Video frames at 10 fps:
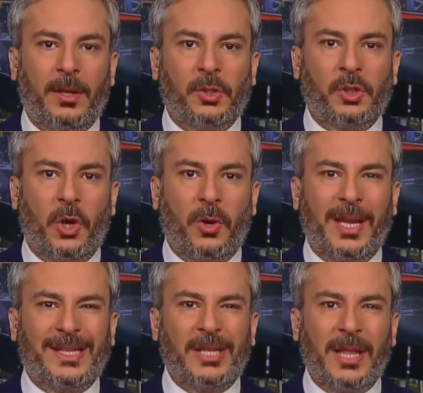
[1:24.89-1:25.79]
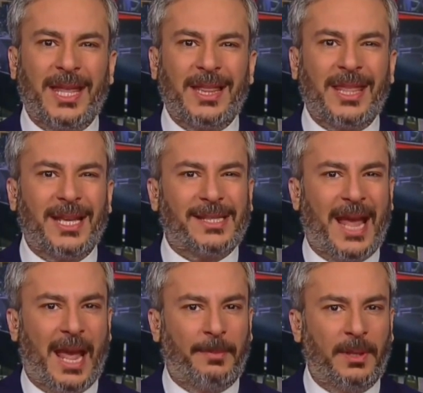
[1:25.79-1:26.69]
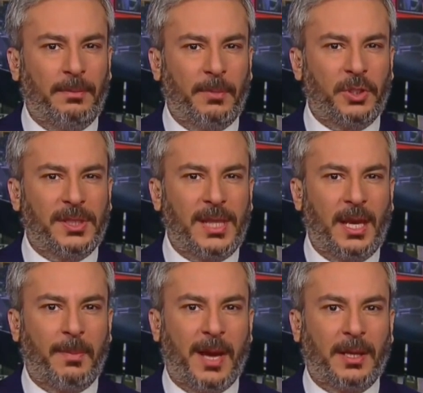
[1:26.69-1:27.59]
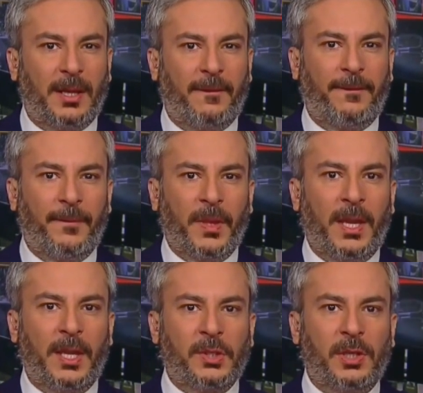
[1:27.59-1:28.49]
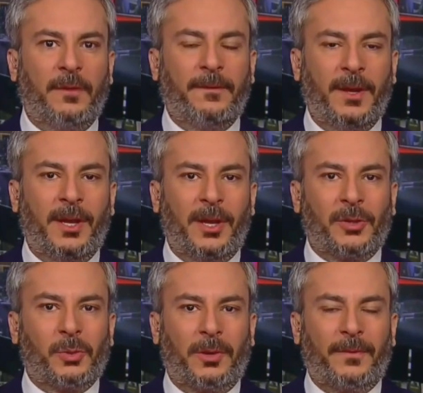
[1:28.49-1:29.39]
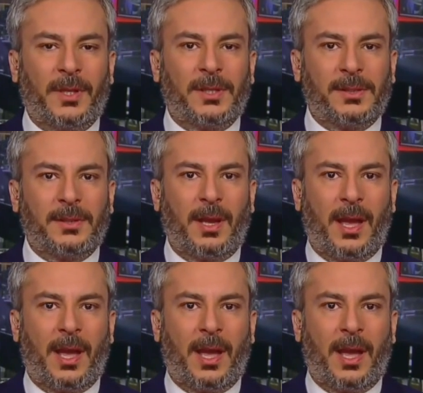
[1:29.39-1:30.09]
So it's not that nothing has happened, but just think about it. If instead of sort of this